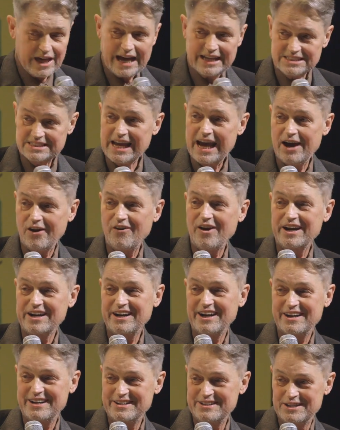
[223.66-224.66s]
that's how I
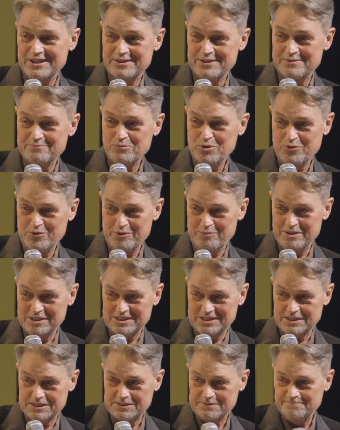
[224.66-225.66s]
got into the movie
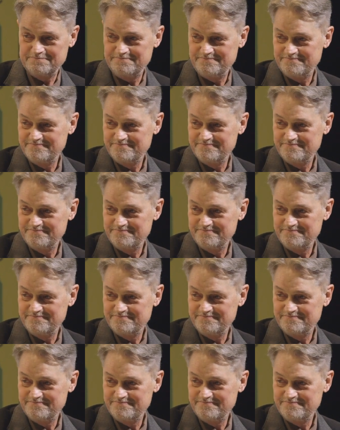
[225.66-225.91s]
business.